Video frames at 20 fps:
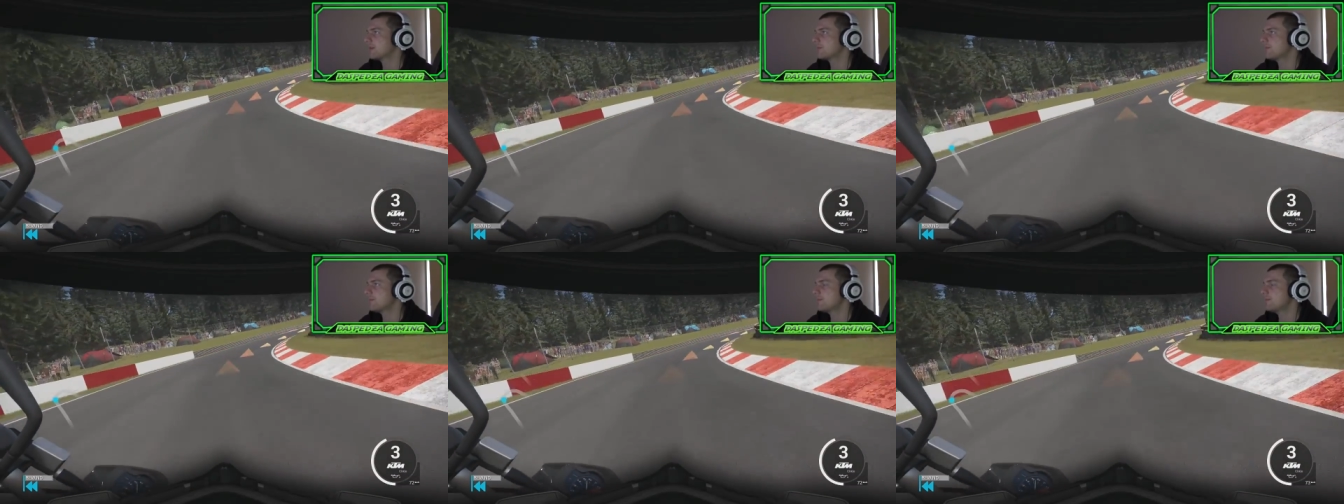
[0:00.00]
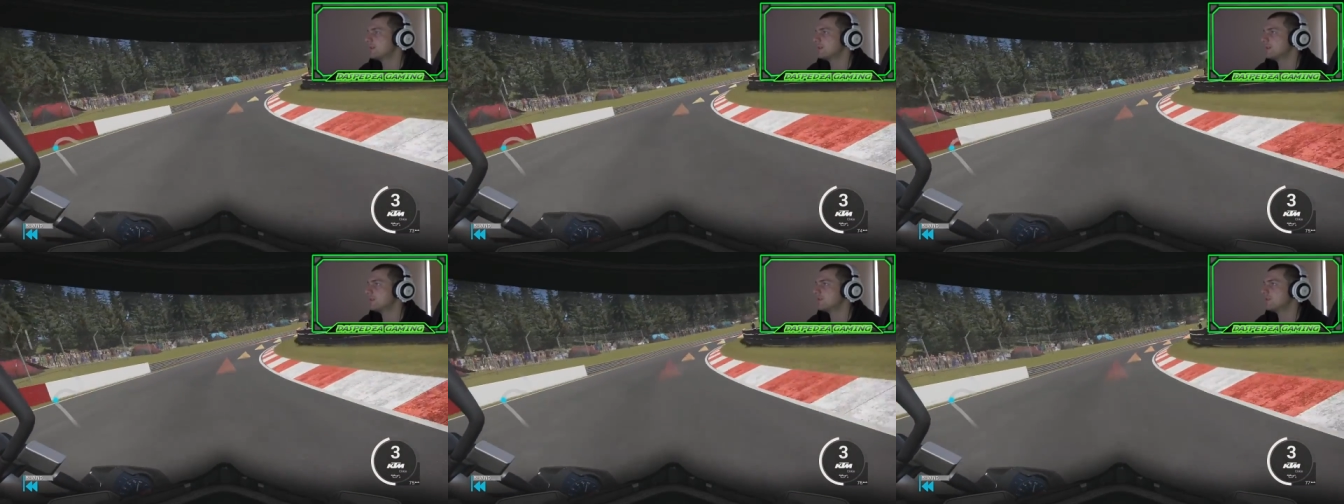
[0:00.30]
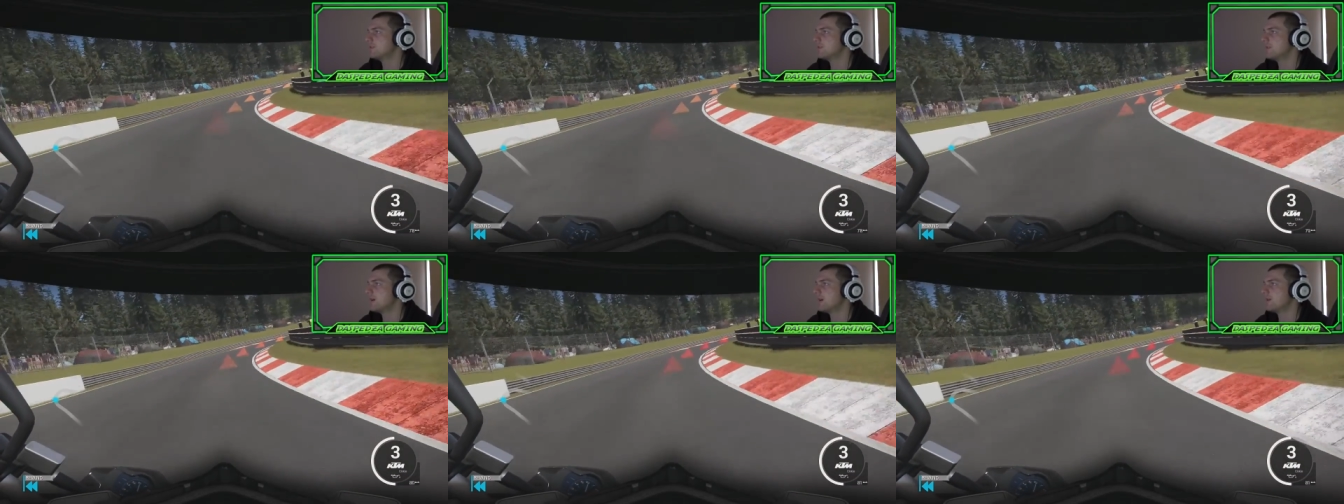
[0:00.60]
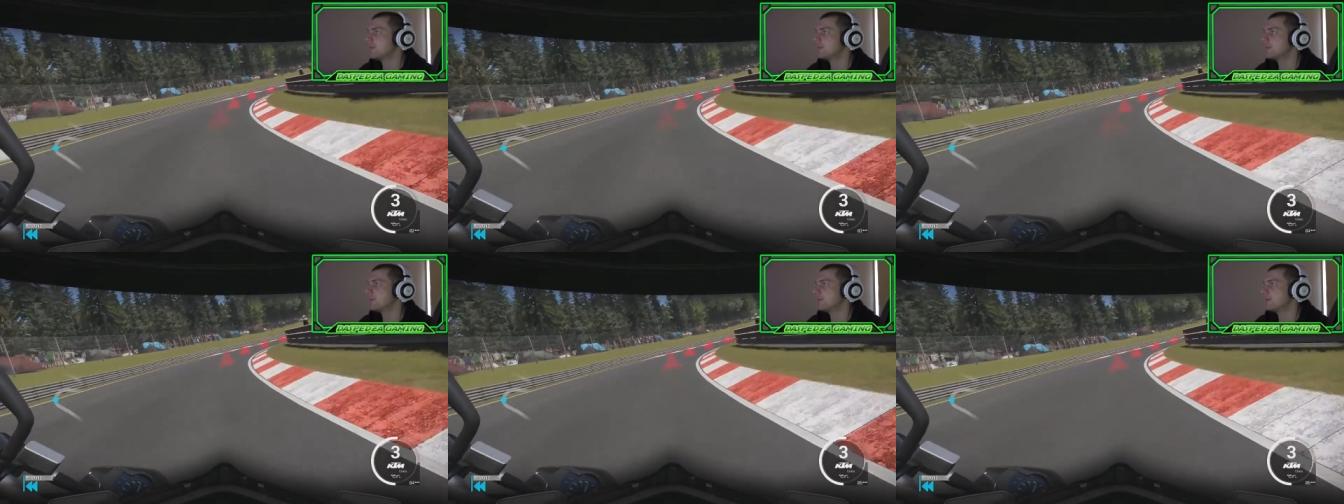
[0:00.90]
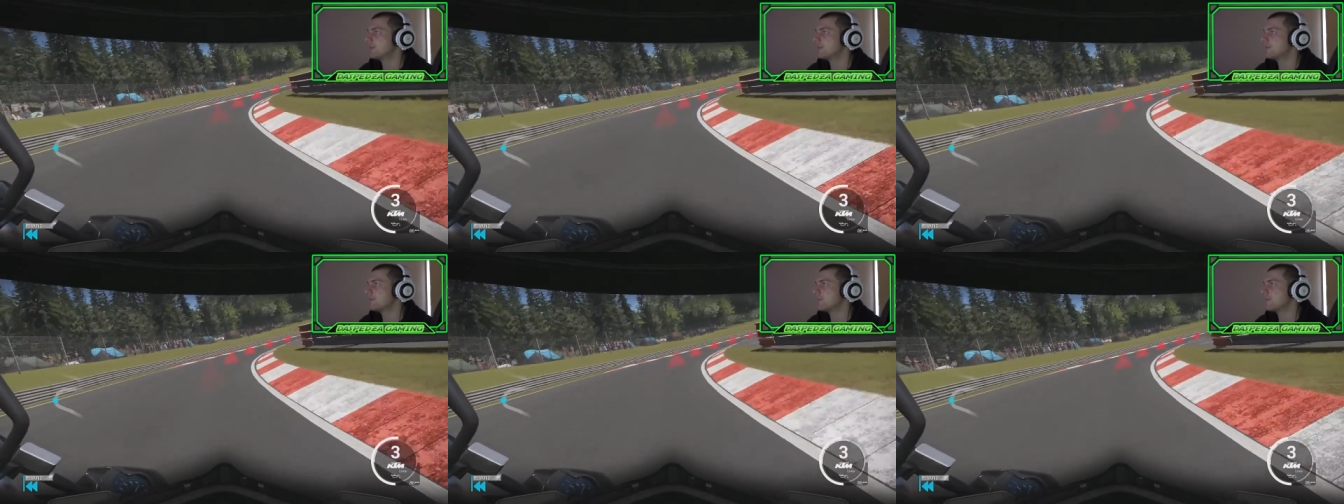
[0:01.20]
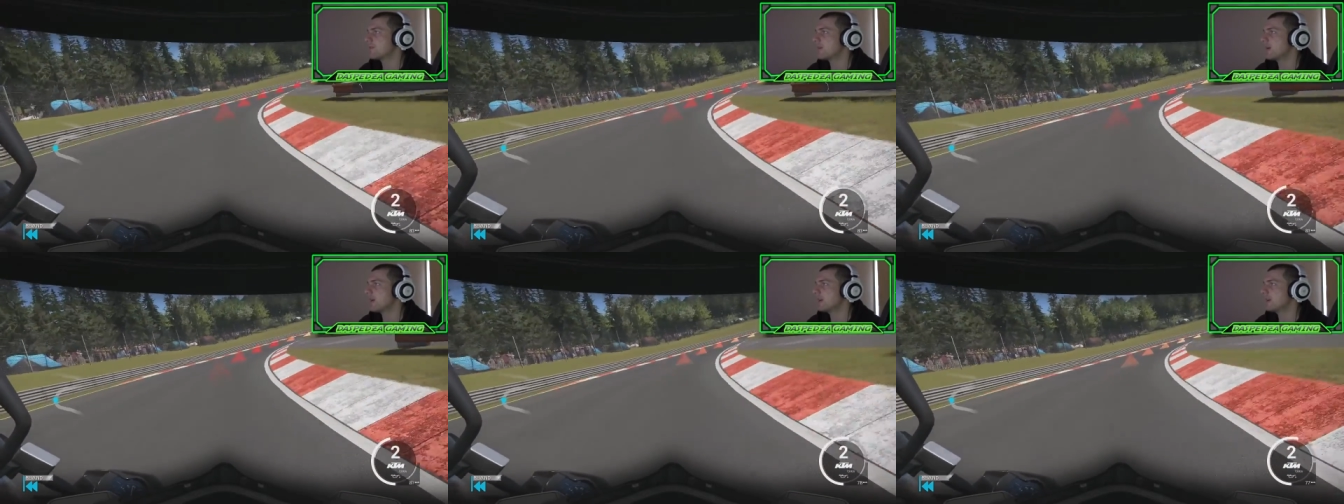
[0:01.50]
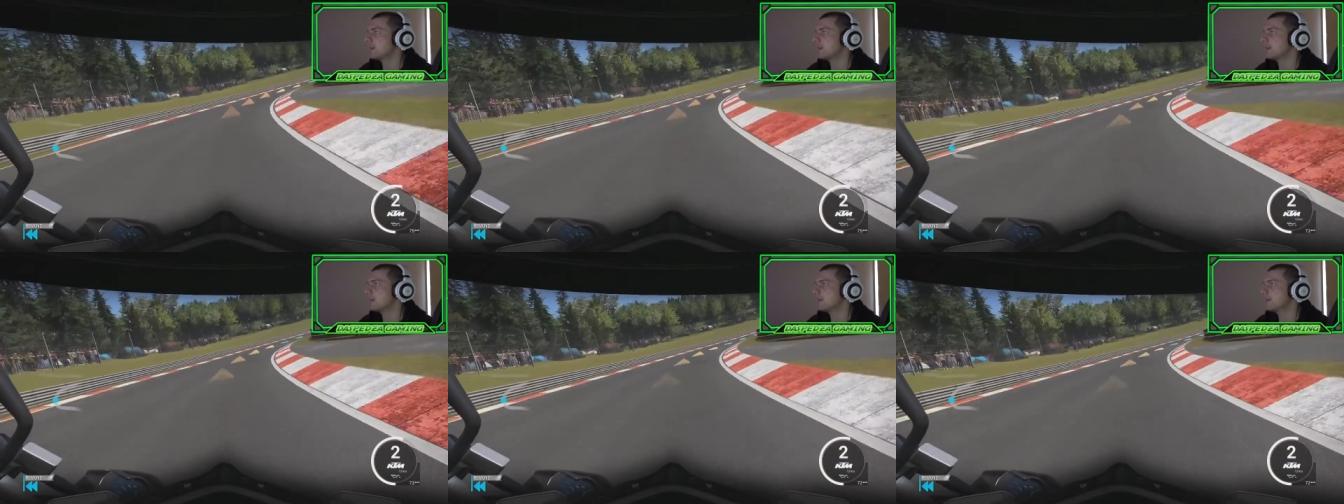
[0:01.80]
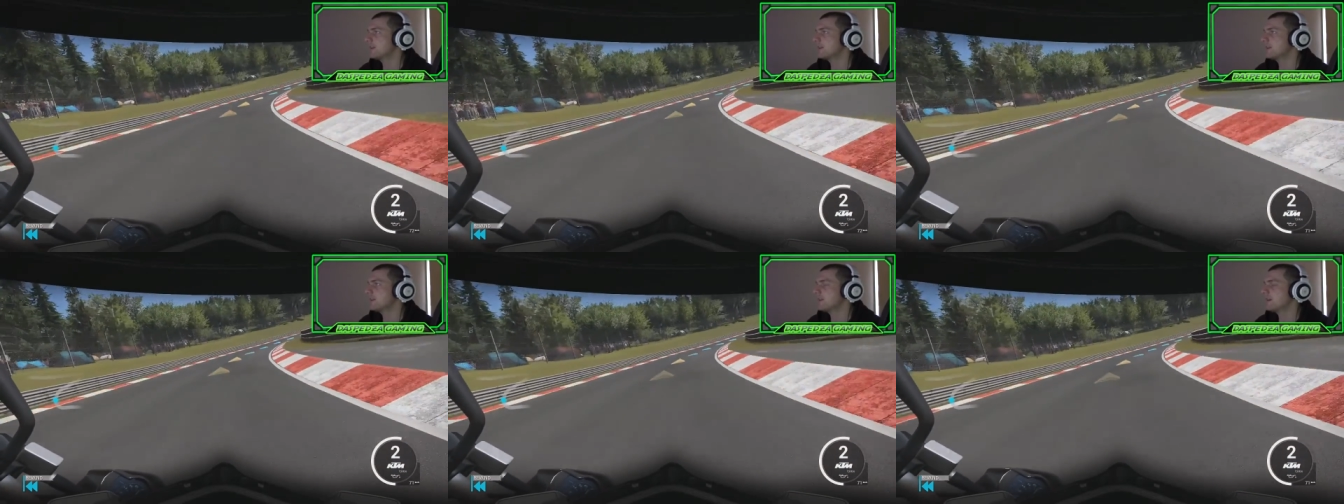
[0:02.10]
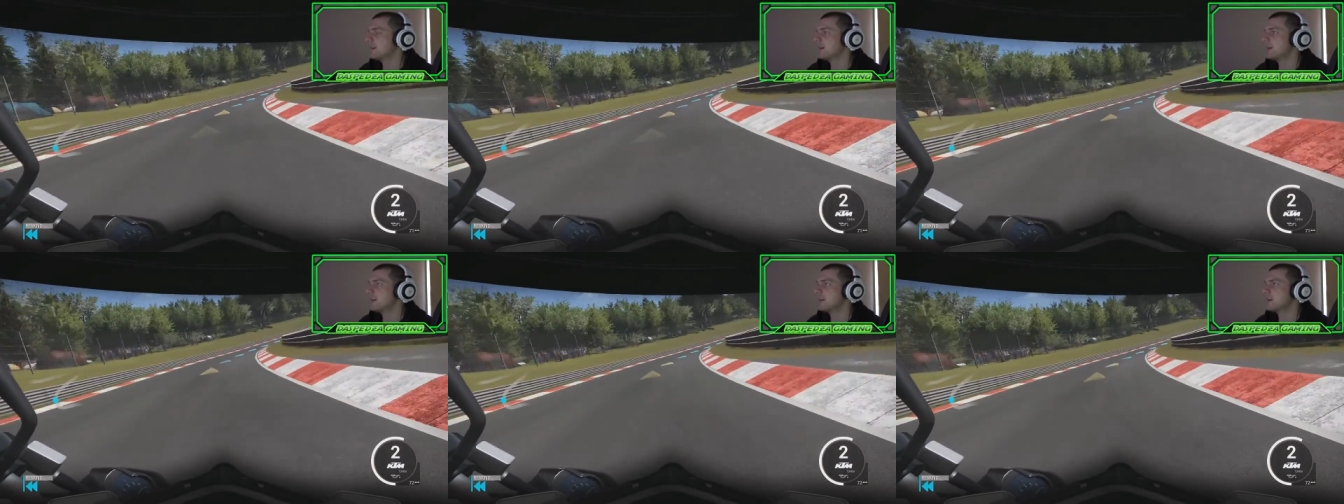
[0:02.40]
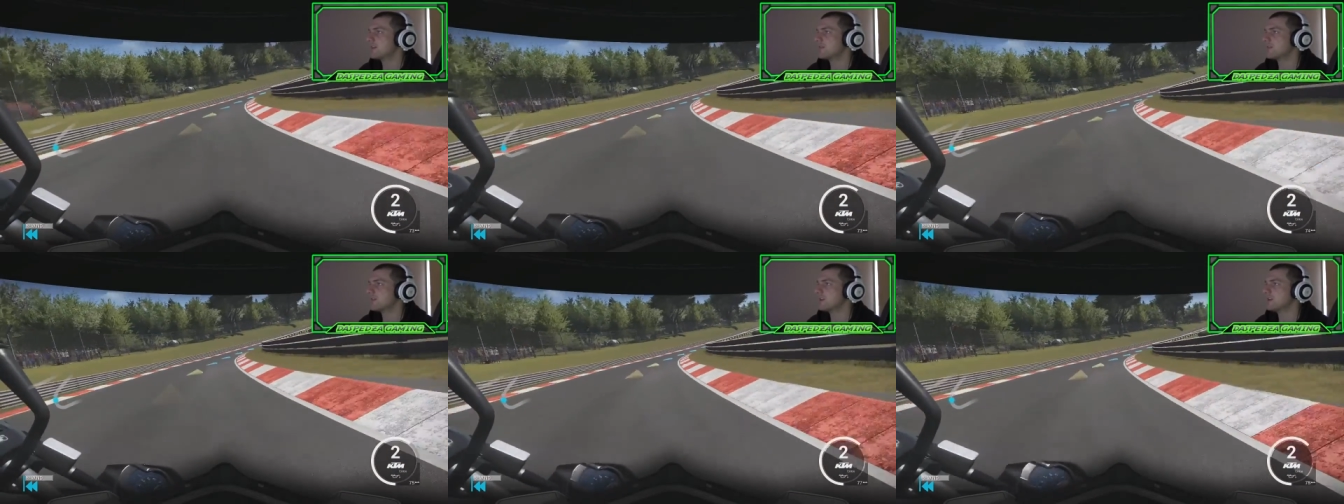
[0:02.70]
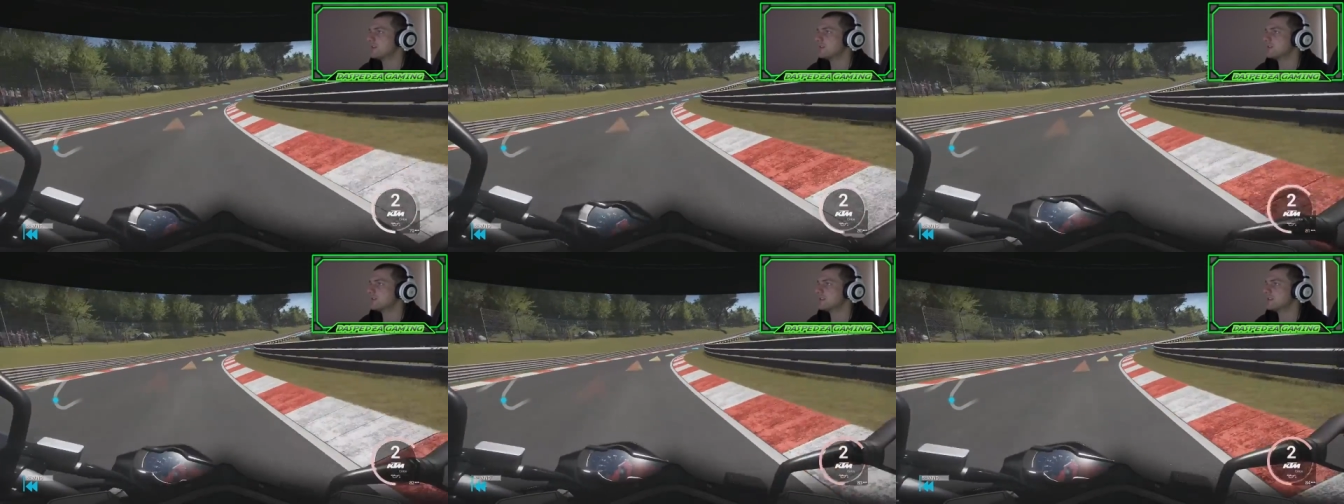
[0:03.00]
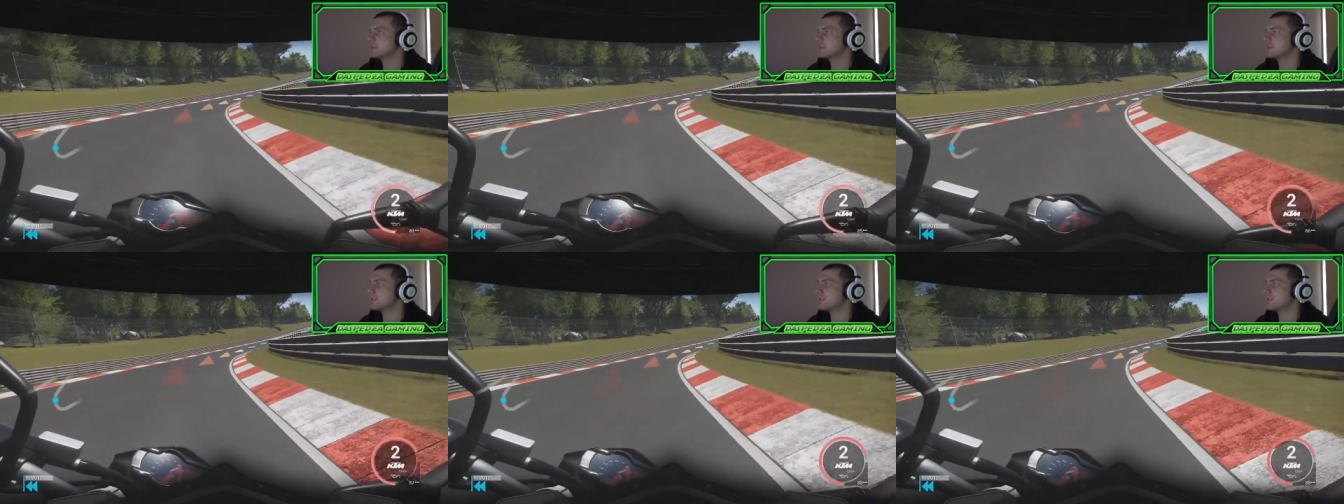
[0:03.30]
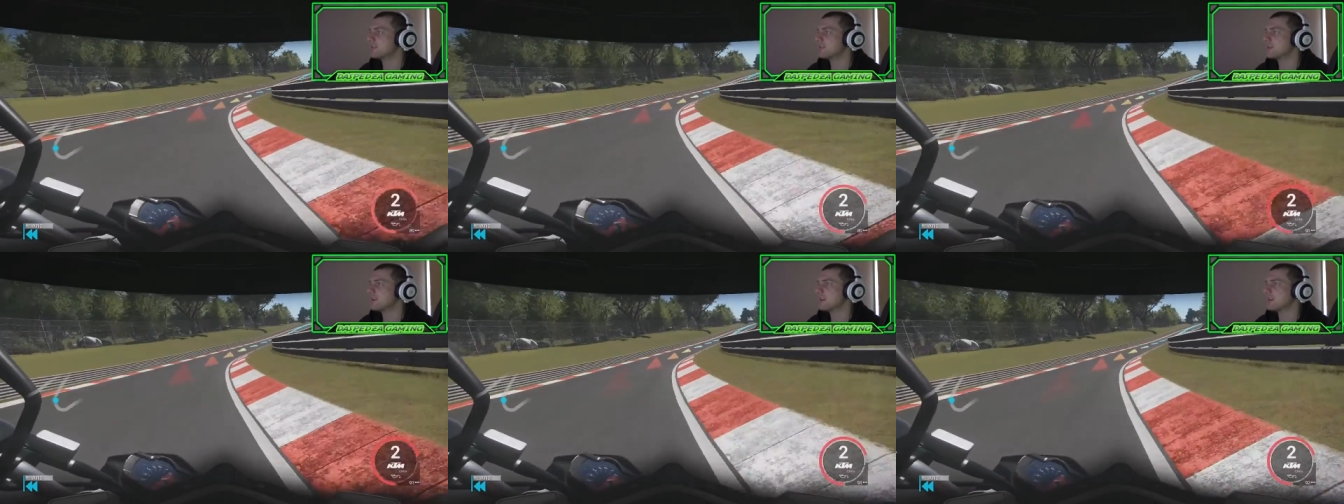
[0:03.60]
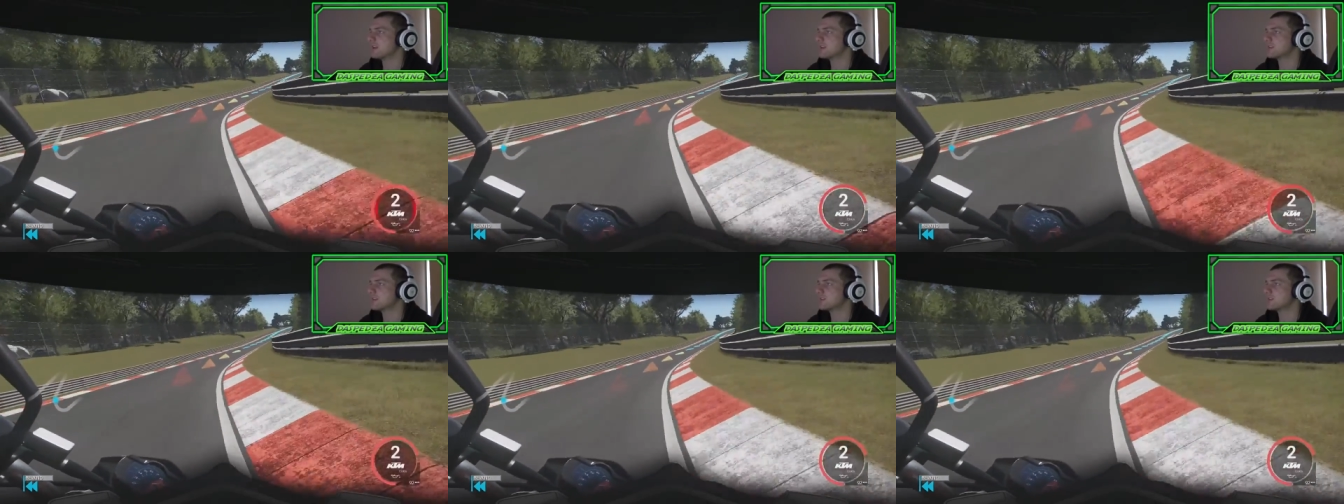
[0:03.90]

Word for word: Probably do away with not even braking. I need to redo this on like a